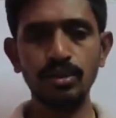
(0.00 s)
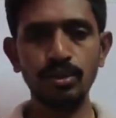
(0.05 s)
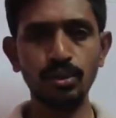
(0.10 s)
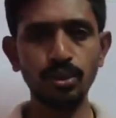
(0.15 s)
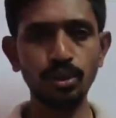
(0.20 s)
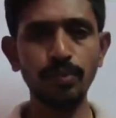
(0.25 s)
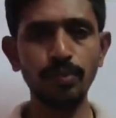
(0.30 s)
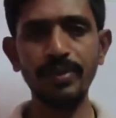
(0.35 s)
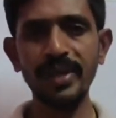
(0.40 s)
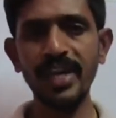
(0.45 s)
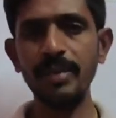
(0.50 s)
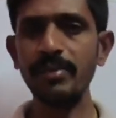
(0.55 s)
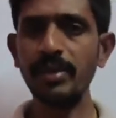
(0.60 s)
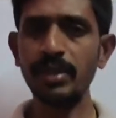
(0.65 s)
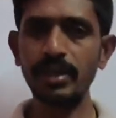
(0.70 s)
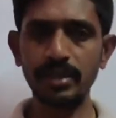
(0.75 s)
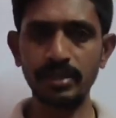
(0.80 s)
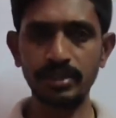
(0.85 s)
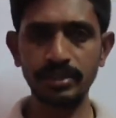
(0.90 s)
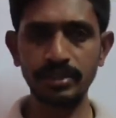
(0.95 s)
through plane
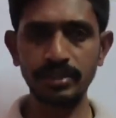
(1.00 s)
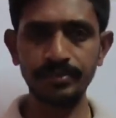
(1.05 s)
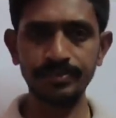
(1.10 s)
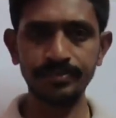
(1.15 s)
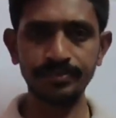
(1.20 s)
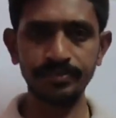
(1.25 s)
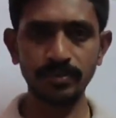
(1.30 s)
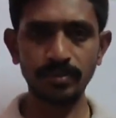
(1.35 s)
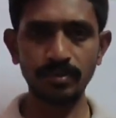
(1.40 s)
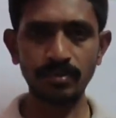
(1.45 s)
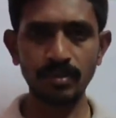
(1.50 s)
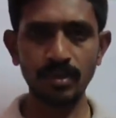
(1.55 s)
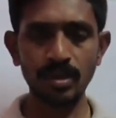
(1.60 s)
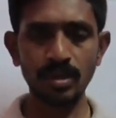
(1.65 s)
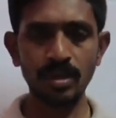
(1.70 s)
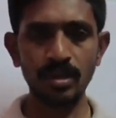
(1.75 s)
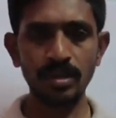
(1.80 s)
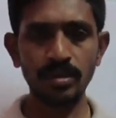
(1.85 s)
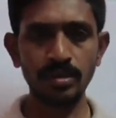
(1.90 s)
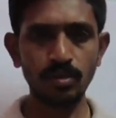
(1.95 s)
mirrors.
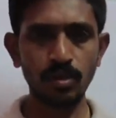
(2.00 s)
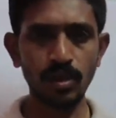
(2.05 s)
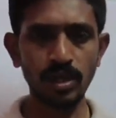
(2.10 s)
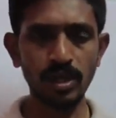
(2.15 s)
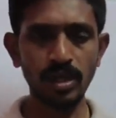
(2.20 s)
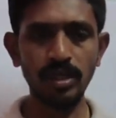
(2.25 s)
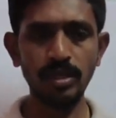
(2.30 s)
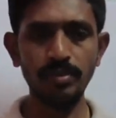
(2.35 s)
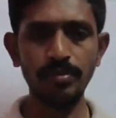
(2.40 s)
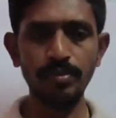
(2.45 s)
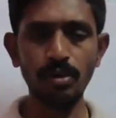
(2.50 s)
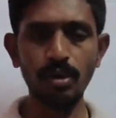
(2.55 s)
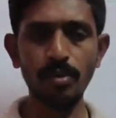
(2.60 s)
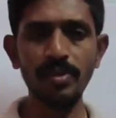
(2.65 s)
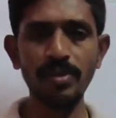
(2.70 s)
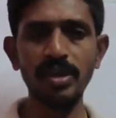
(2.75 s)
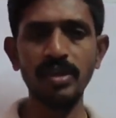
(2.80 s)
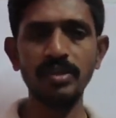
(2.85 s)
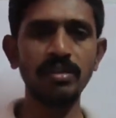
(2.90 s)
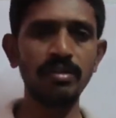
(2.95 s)
So, what are the
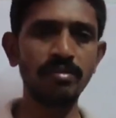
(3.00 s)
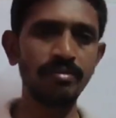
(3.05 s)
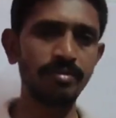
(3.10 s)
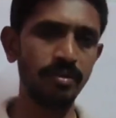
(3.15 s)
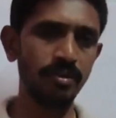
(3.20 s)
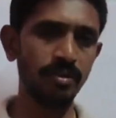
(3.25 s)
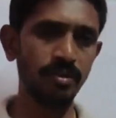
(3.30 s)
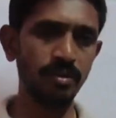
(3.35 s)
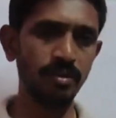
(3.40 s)
properties of